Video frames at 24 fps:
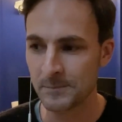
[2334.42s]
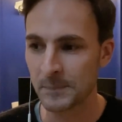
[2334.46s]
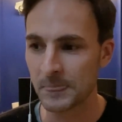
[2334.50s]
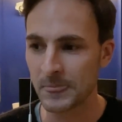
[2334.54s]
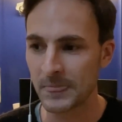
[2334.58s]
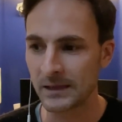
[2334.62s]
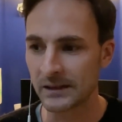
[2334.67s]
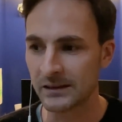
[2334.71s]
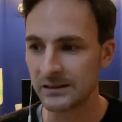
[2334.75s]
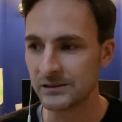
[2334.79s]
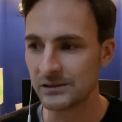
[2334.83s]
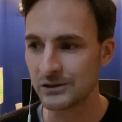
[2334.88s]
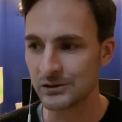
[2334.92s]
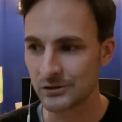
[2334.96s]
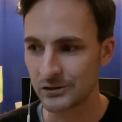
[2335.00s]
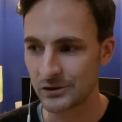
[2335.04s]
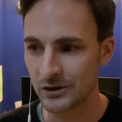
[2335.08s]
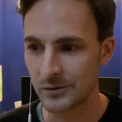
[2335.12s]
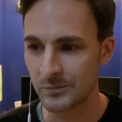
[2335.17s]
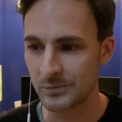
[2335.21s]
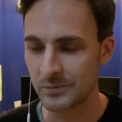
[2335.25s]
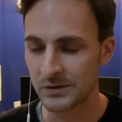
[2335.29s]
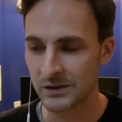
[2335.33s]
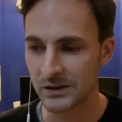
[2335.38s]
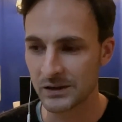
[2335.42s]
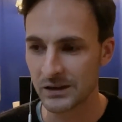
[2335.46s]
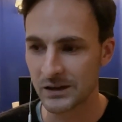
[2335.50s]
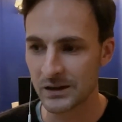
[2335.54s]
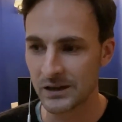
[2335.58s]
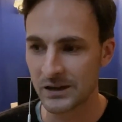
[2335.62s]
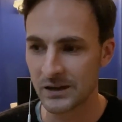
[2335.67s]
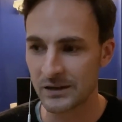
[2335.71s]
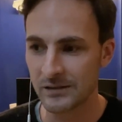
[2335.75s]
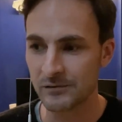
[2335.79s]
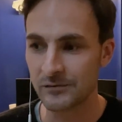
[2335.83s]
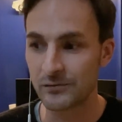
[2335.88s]
In Europe,
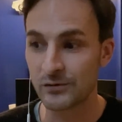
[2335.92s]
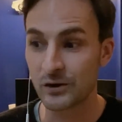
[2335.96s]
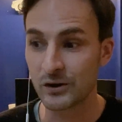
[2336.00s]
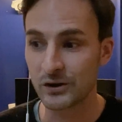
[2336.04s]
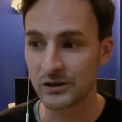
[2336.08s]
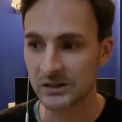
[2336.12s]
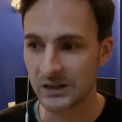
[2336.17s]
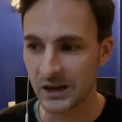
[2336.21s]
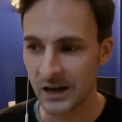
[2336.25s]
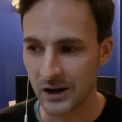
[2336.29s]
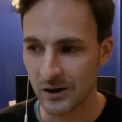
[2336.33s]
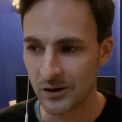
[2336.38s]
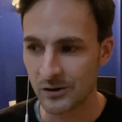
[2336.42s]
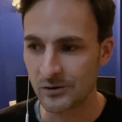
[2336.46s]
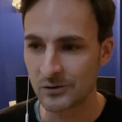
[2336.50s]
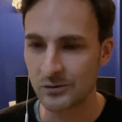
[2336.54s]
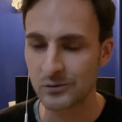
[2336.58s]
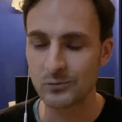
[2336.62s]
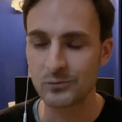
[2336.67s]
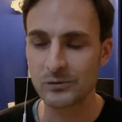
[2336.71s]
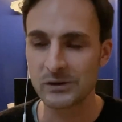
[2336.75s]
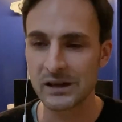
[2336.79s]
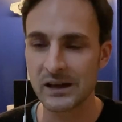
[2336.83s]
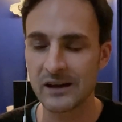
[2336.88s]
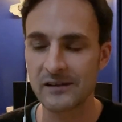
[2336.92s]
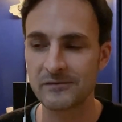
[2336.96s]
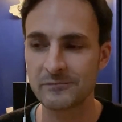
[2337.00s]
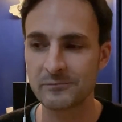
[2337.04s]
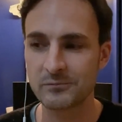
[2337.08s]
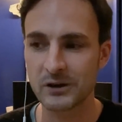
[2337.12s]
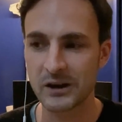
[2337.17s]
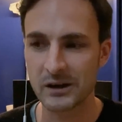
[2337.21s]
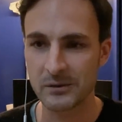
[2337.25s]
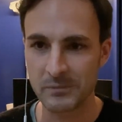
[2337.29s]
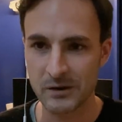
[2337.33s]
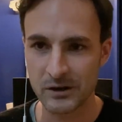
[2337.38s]
for now, we have
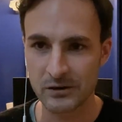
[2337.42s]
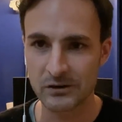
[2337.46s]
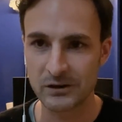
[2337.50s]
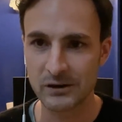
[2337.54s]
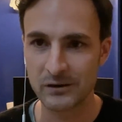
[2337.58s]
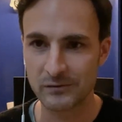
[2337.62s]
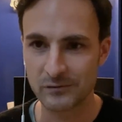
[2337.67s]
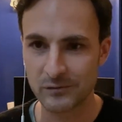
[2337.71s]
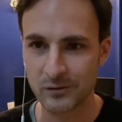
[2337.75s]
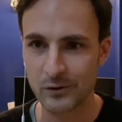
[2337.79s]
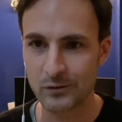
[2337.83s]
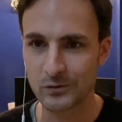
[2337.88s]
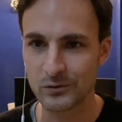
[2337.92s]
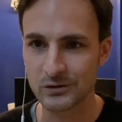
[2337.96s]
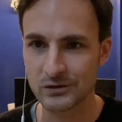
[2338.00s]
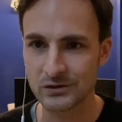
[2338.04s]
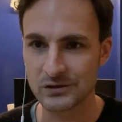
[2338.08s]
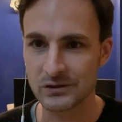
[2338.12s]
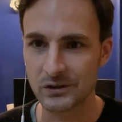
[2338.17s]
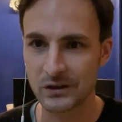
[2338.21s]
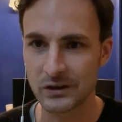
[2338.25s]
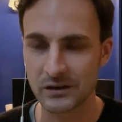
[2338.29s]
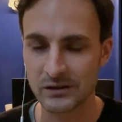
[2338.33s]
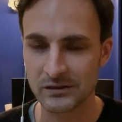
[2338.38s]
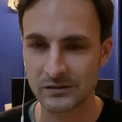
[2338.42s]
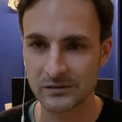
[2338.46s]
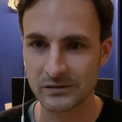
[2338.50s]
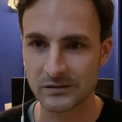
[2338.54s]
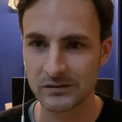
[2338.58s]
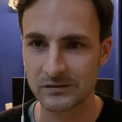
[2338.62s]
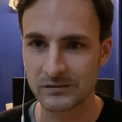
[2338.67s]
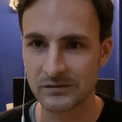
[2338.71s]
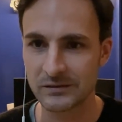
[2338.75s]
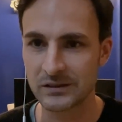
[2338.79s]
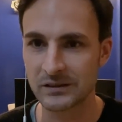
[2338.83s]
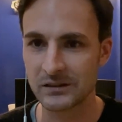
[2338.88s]
primarily focused on
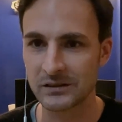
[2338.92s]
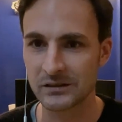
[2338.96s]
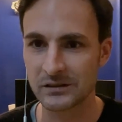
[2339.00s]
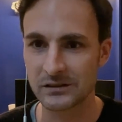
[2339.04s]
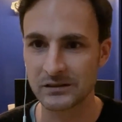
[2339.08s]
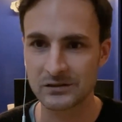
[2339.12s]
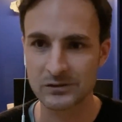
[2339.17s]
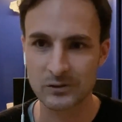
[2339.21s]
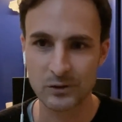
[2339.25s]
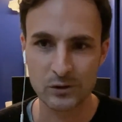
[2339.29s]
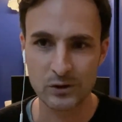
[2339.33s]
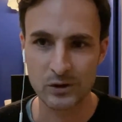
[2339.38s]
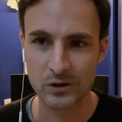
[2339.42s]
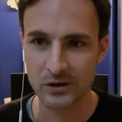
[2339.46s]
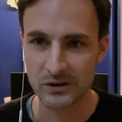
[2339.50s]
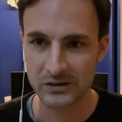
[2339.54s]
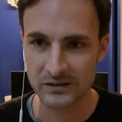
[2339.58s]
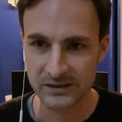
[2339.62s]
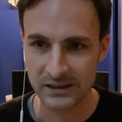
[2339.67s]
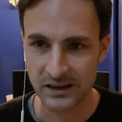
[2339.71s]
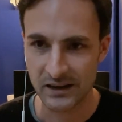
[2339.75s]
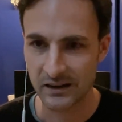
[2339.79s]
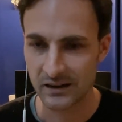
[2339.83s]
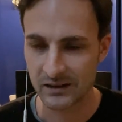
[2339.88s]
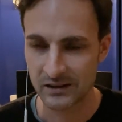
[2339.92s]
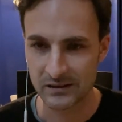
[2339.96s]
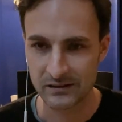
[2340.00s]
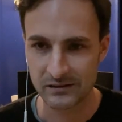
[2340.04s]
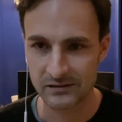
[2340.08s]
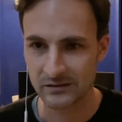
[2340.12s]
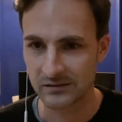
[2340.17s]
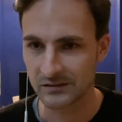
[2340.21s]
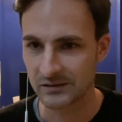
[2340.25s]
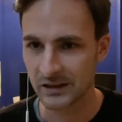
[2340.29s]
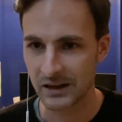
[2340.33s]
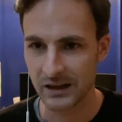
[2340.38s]
the so-called DACH
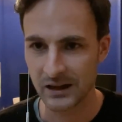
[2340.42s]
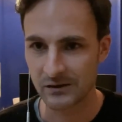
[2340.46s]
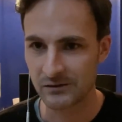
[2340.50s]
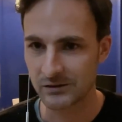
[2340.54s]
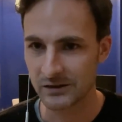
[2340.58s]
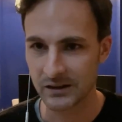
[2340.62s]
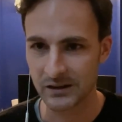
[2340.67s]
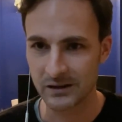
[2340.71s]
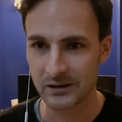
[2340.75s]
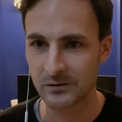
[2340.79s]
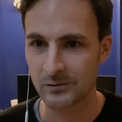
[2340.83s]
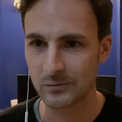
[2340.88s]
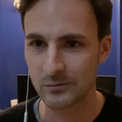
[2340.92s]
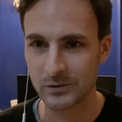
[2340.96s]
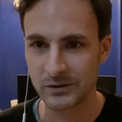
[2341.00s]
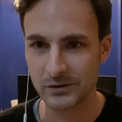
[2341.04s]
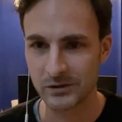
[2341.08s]
area with